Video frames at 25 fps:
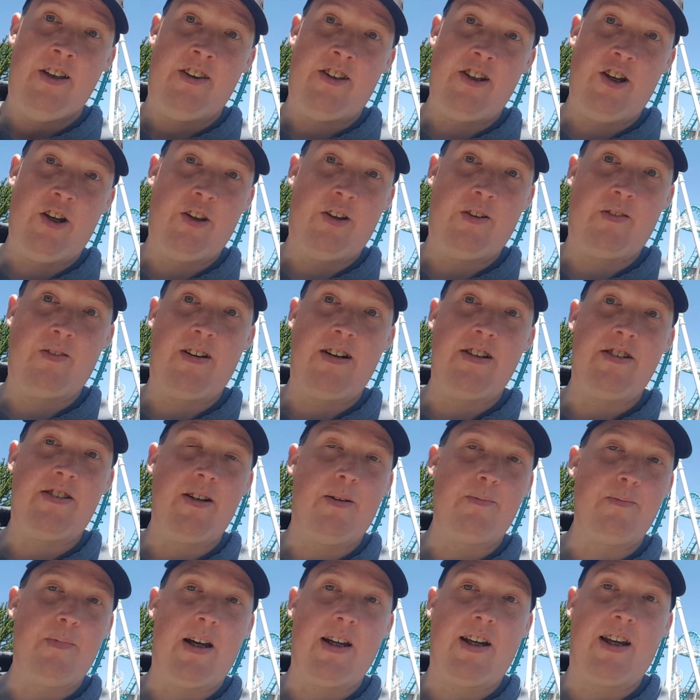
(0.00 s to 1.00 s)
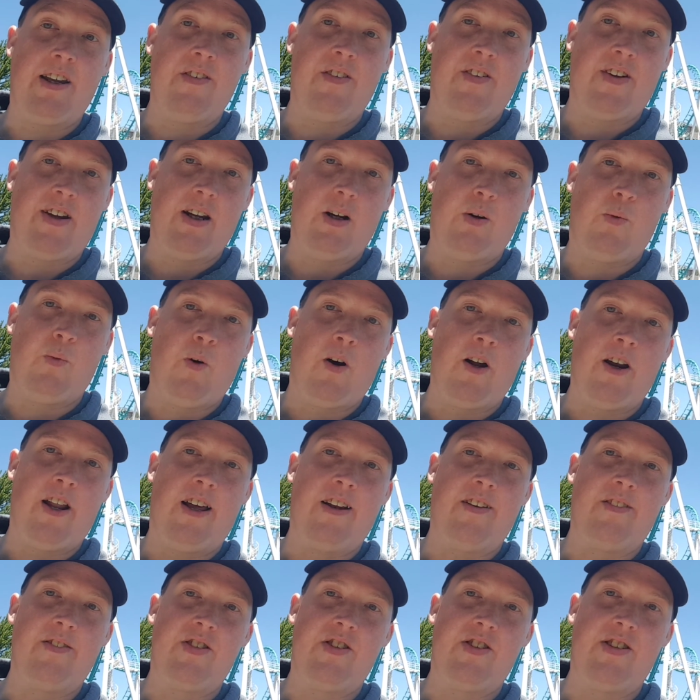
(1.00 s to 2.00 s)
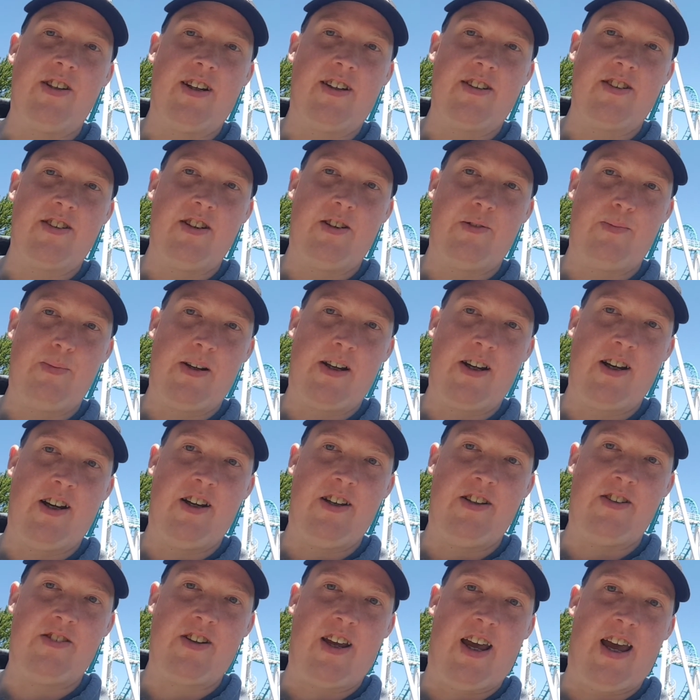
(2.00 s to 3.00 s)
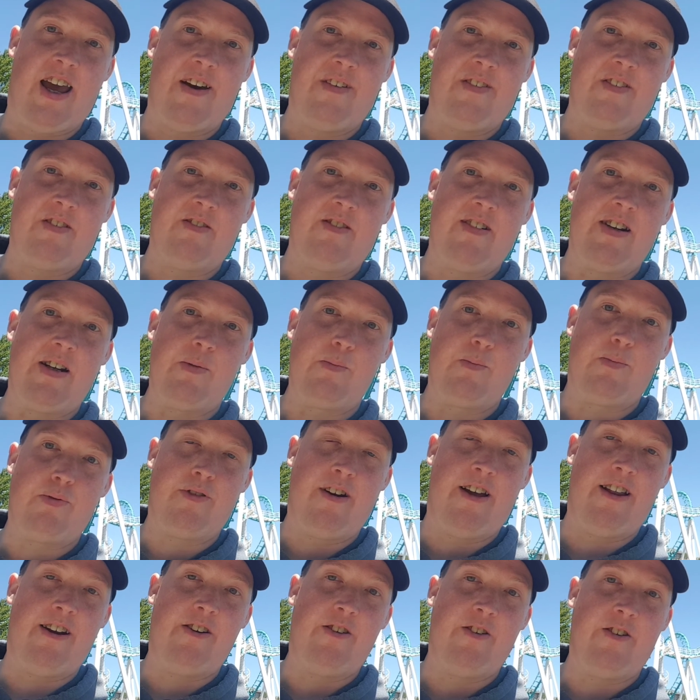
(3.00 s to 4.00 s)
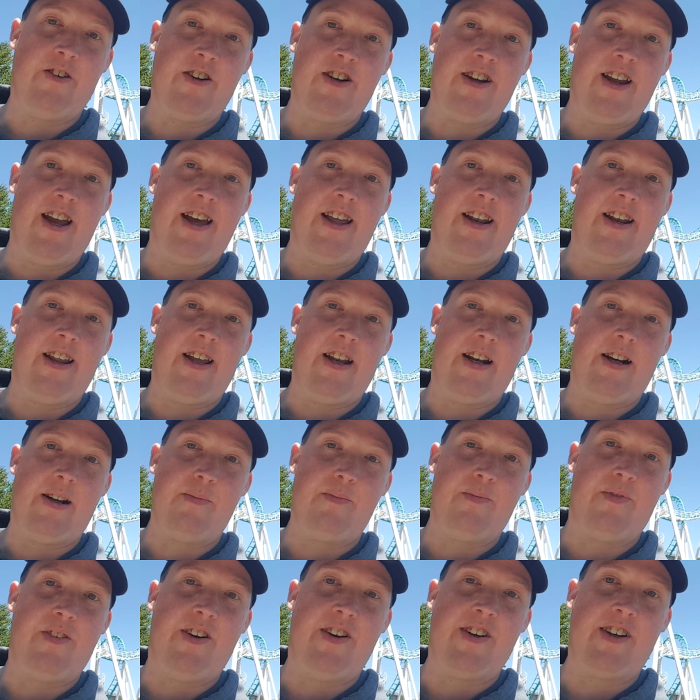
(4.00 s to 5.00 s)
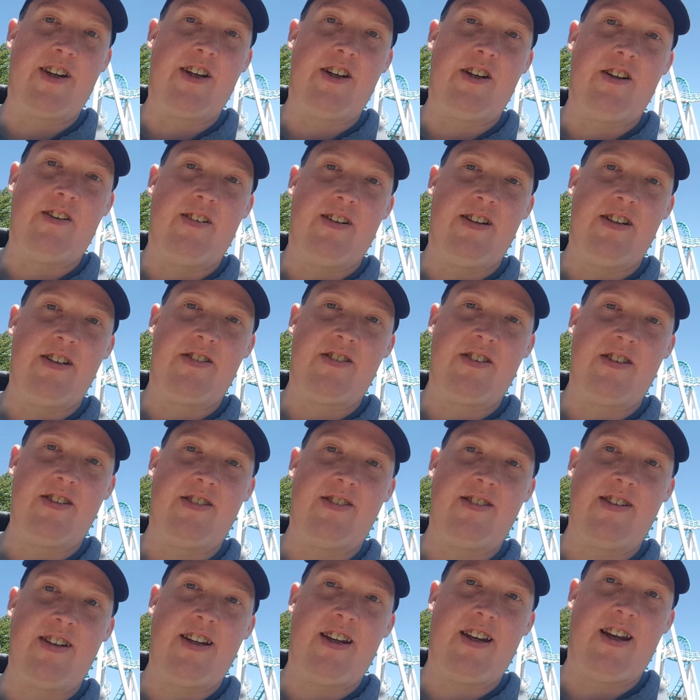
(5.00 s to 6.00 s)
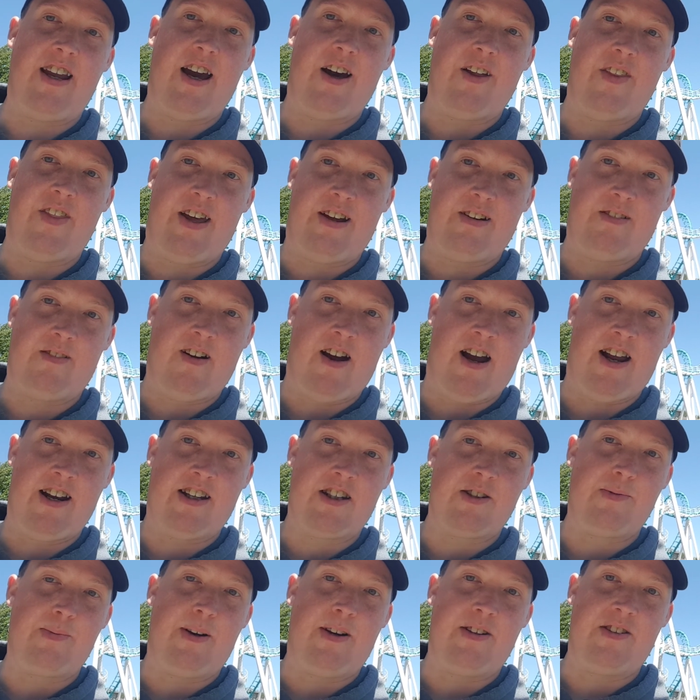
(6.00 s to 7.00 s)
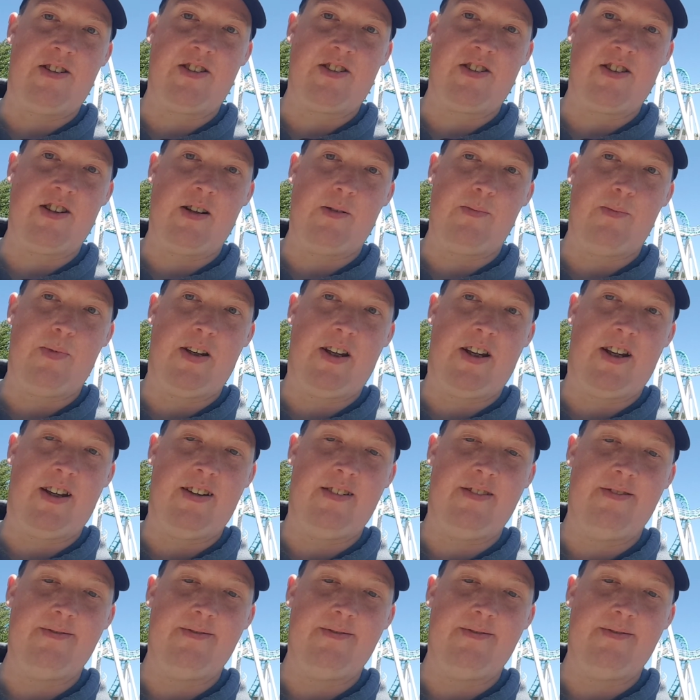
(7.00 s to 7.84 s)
The only reason I'm not giving it a 1 out of 6 is because I haven't ridden Predator yet, and I'm very curious to see how that ride experience is going to be.